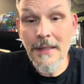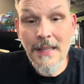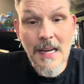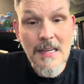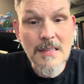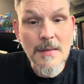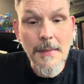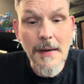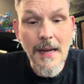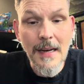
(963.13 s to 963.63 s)

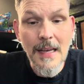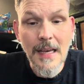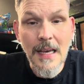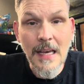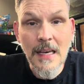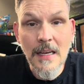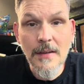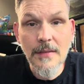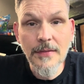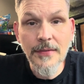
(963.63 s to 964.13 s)
that's about
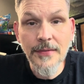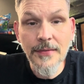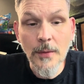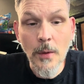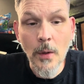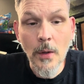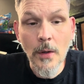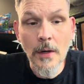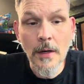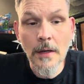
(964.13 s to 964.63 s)
it
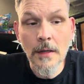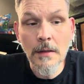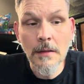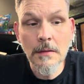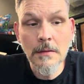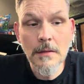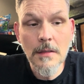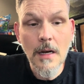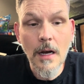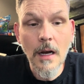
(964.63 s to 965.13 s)
for
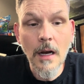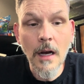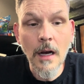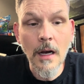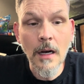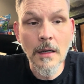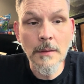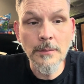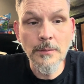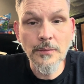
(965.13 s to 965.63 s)

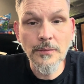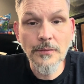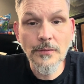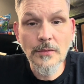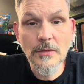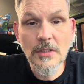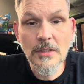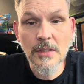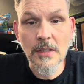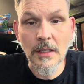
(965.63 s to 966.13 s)

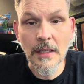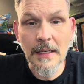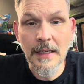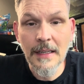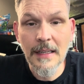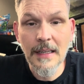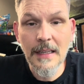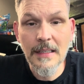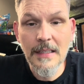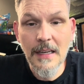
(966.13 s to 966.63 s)

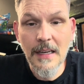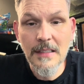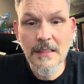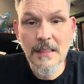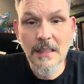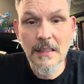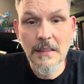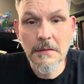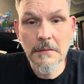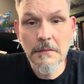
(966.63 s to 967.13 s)
salinity
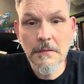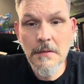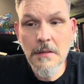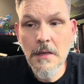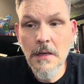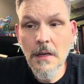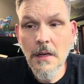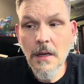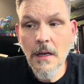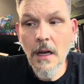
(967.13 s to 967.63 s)
testing.
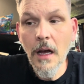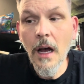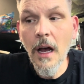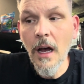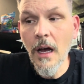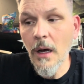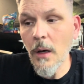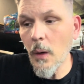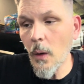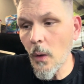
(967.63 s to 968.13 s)

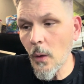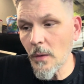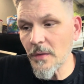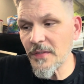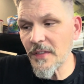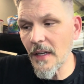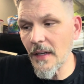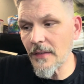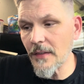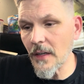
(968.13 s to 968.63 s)

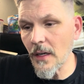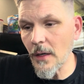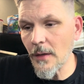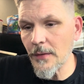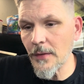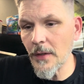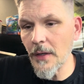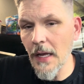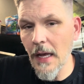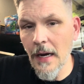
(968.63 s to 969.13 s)
Hopefully I've
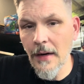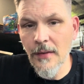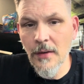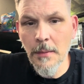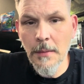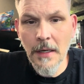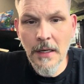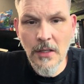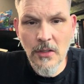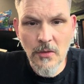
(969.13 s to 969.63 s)
covered
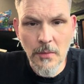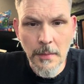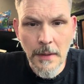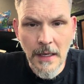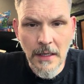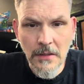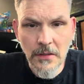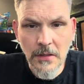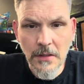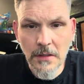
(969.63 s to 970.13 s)
everybody's
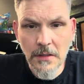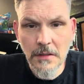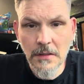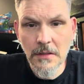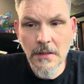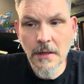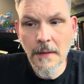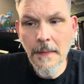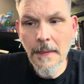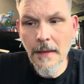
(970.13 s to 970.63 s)
bases,
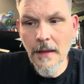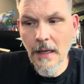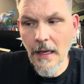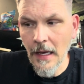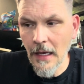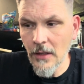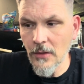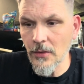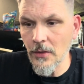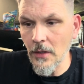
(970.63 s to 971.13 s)

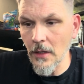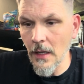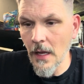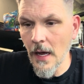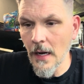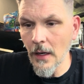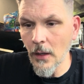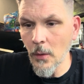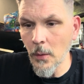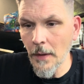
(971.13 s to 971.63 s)
answered a lot
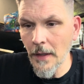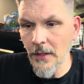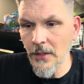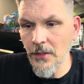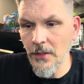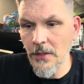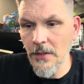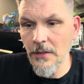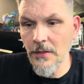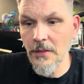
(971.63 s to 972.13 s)
of
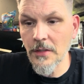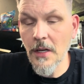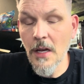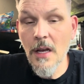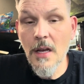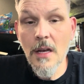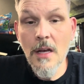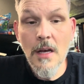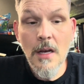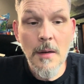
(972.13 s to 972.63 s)
questions.
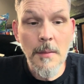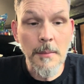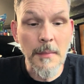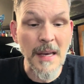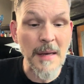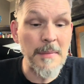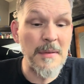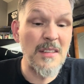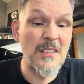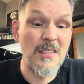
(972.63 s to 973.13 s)

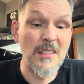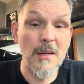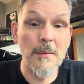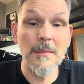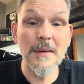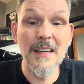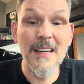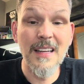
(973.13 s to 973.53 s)
Maybe some of